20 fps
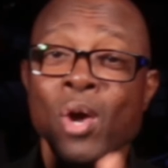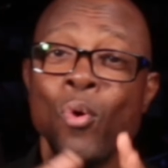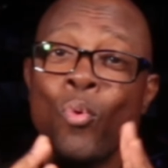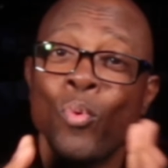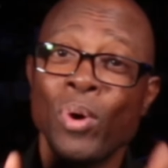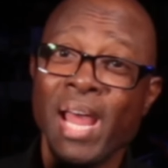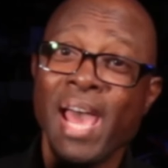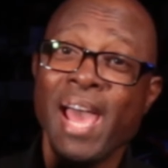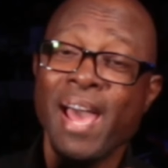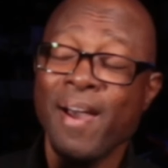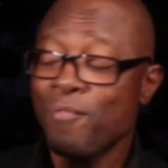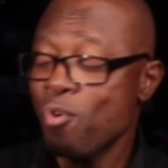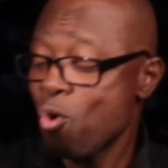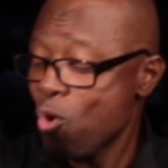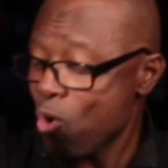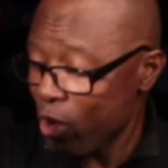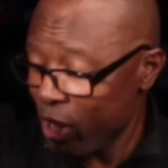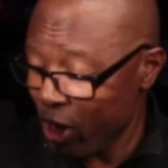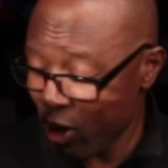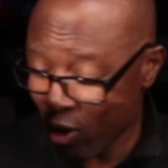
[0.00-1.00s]
What I have
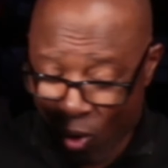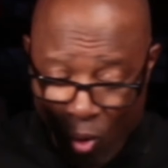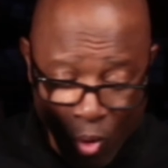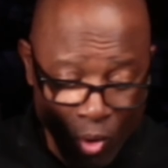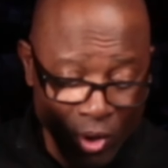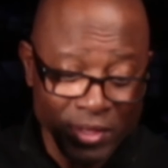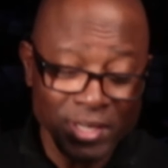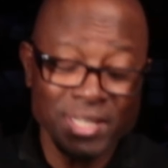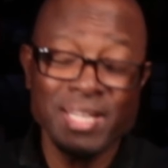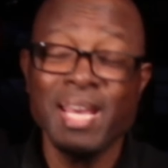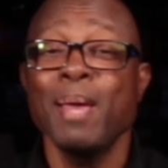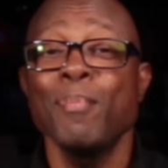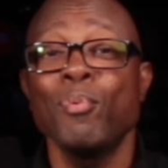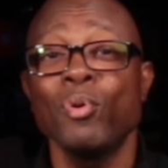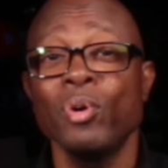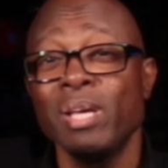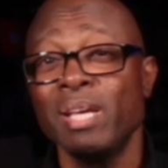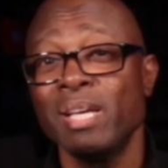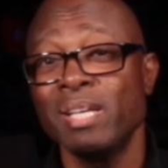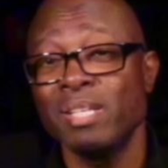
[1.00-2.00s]
here on the
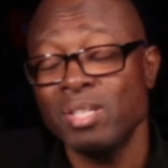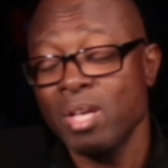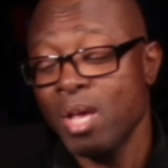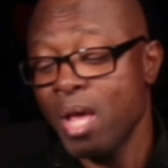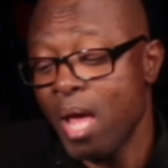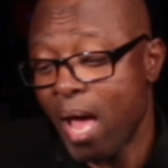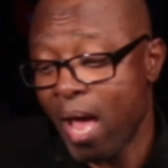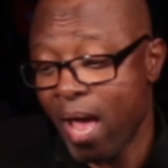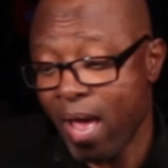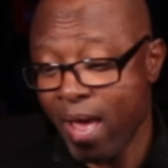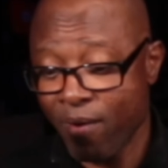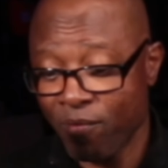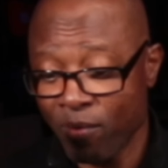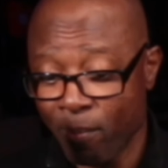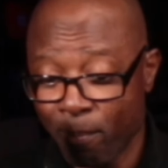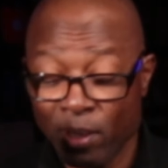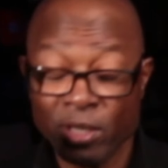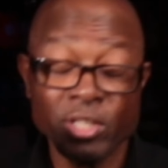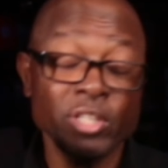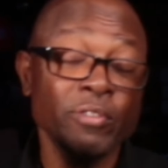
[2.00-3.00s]
table is I have a
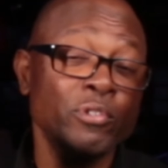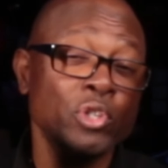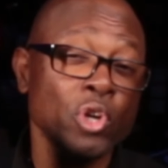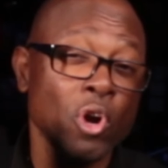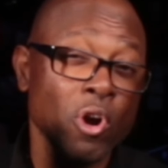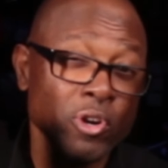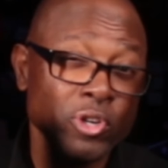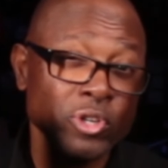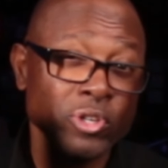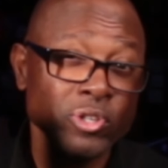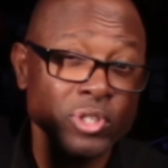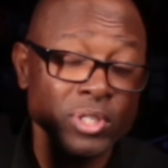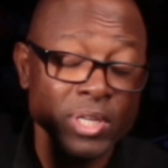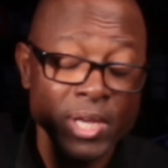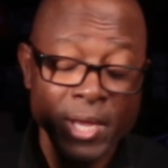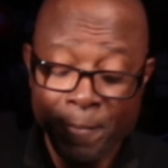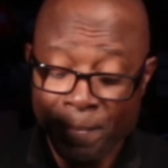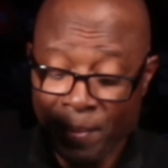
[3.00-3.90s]
bunch of chargers,